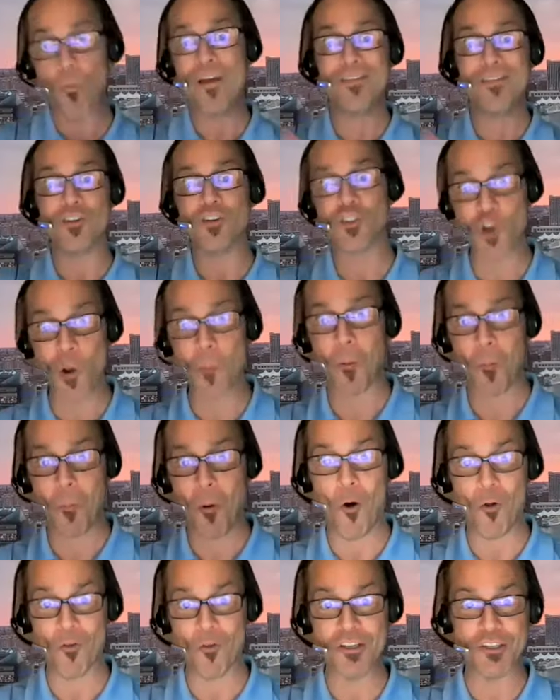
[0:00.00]
and win the Super
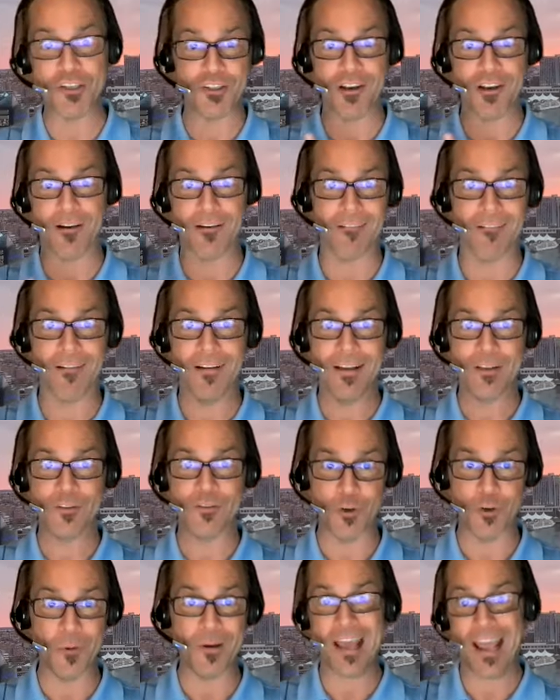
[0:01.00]
Bowl this year
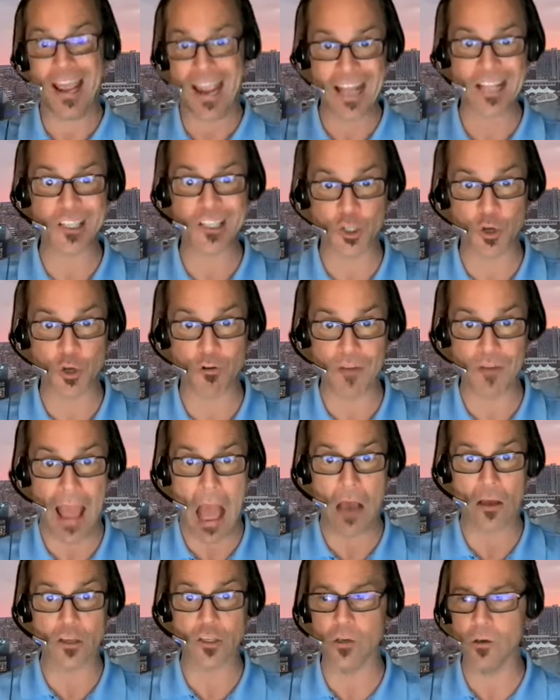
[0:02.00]
to enhance your
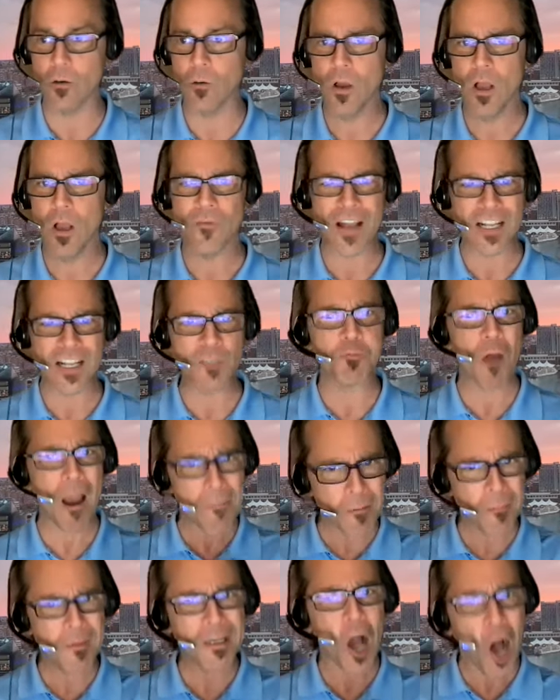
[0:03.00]
value. That's
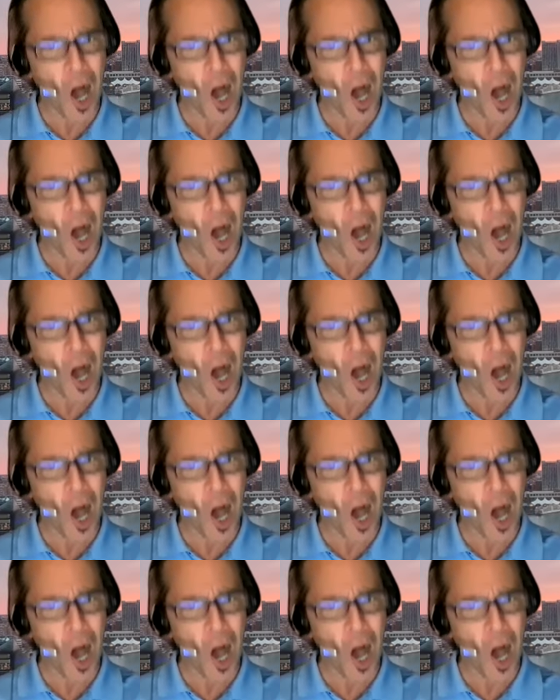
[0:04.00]
probably